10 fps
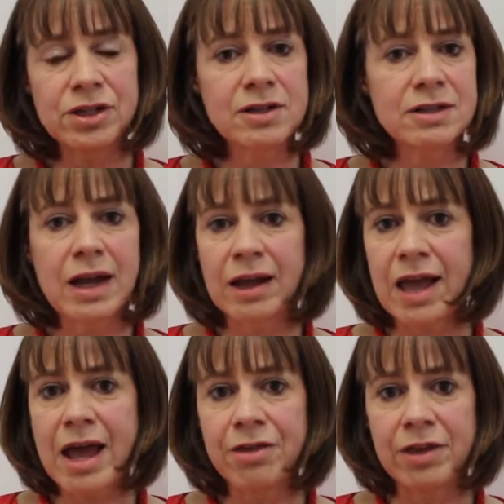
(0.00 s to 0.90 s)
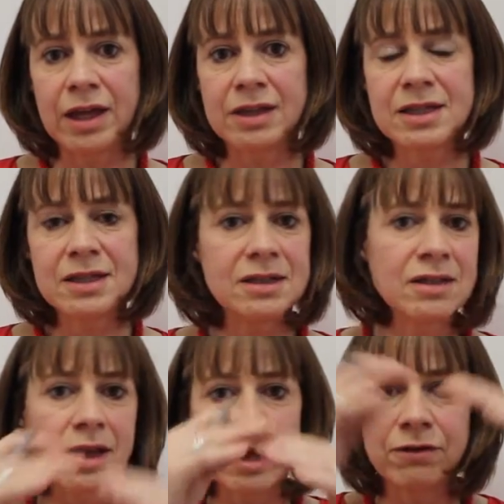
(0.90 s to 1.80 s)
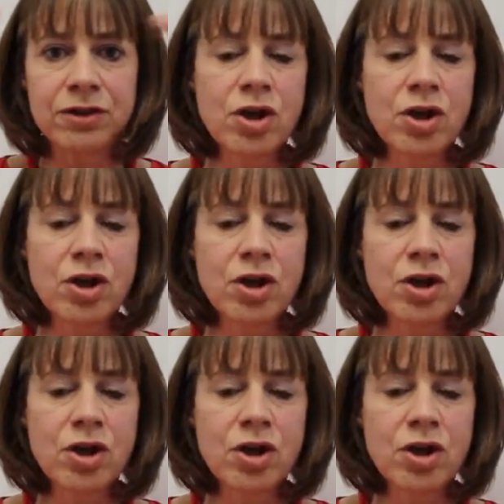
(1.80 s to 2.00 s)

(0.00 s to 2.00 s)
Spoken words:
just like ethics, this is a kind of